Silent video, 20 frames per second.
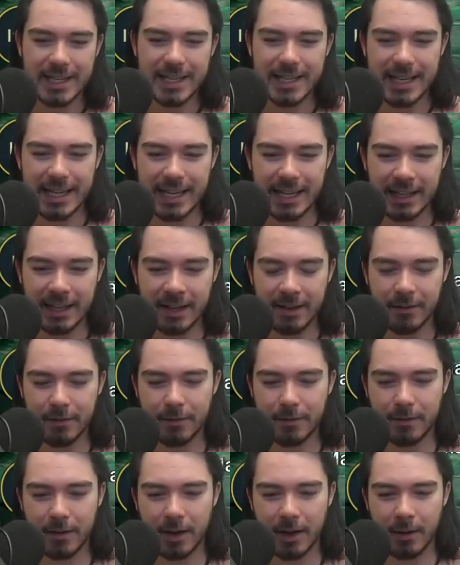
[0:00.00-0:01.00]
The healing
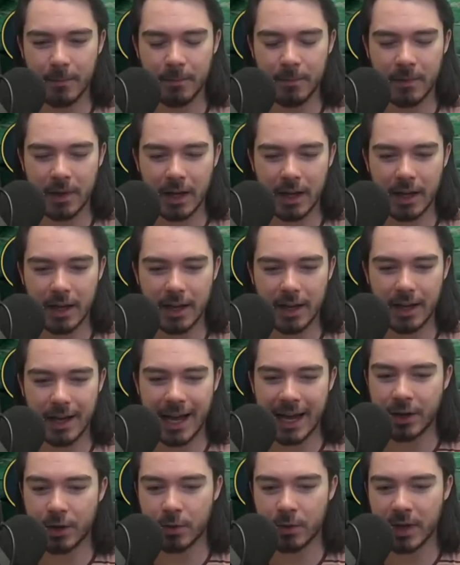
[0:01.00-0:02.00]
from uh,
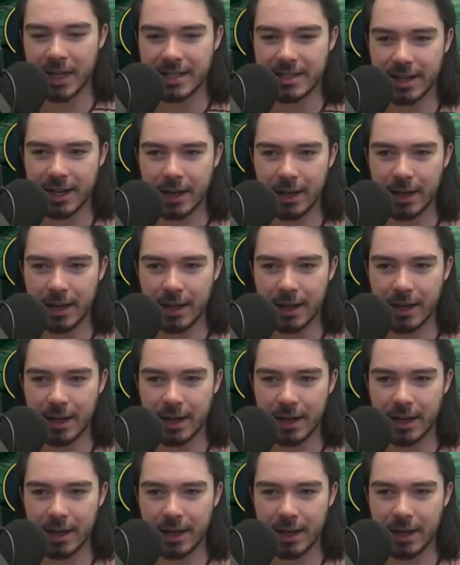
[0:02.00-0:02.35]
Anchorite's